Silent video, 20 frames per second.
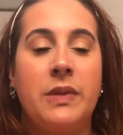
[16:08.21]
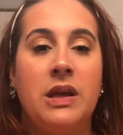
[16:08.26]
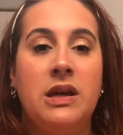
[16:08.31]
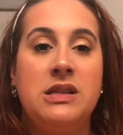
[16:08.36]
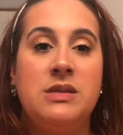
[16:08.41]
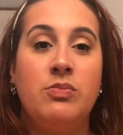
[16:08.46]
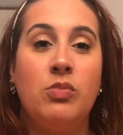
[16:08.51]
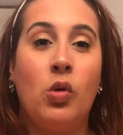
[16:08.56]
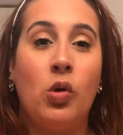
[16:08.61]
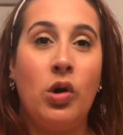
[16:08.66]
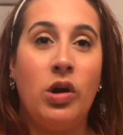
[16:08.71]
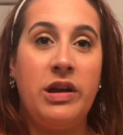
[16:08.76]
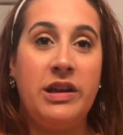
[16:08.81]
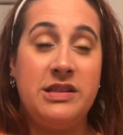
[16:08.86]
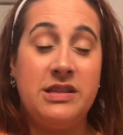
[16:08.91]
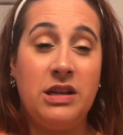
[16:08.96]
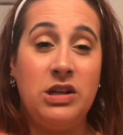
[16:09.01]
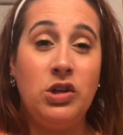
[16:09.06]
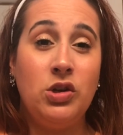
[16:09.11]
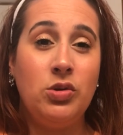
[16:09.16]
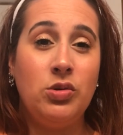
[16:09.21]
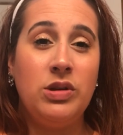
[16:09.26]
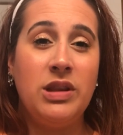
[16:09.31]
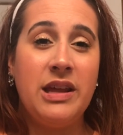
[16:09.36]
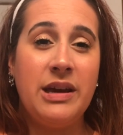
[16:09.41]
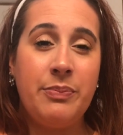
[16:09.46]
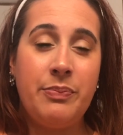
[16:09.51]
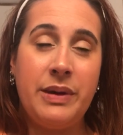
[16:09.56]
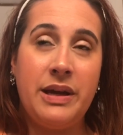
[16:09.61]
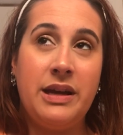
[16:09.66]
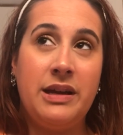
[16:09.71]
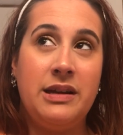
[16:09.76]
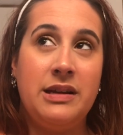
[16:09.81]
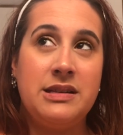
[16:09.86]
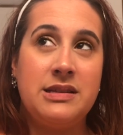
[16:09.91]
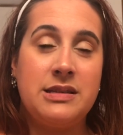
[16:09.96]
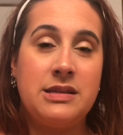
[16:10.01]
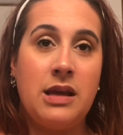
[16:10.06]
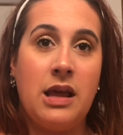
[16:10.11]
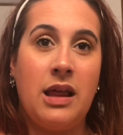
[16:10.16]
It's a nude lip and
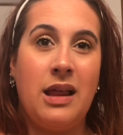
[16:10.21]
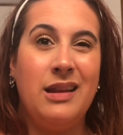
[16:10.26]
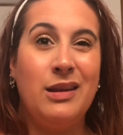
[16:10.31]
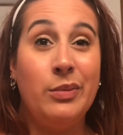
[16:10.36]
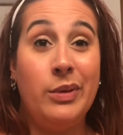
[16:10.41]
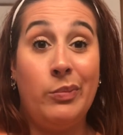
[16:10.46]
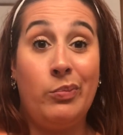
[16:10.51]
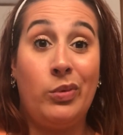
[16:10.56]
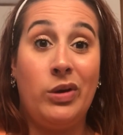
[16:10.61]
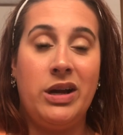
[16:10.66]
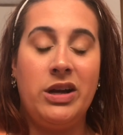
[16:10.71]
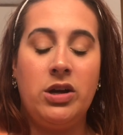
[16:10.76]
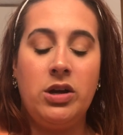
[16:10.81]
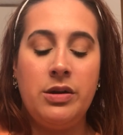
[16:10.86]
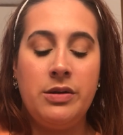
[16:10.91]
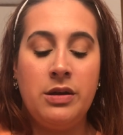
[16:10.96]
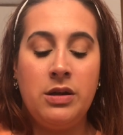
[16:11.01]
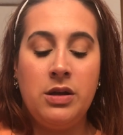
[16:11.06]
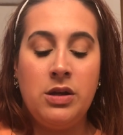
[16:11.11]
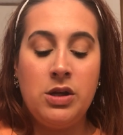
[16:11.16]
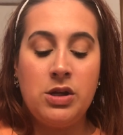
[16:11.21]
it's a little bit brighter.